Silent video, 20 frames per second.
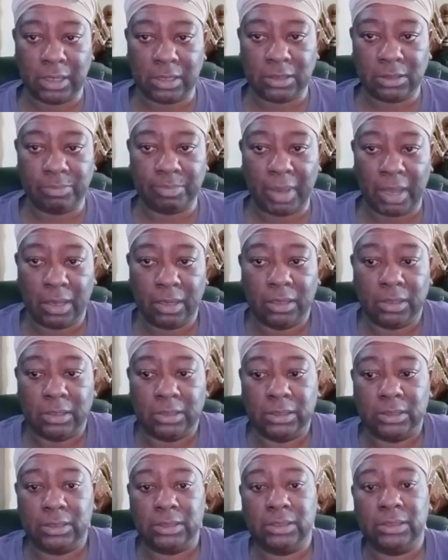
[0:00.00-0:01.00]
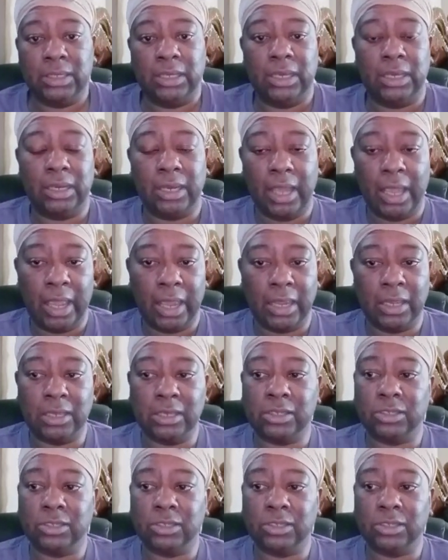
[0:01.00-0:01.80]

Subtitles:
that's my CNA,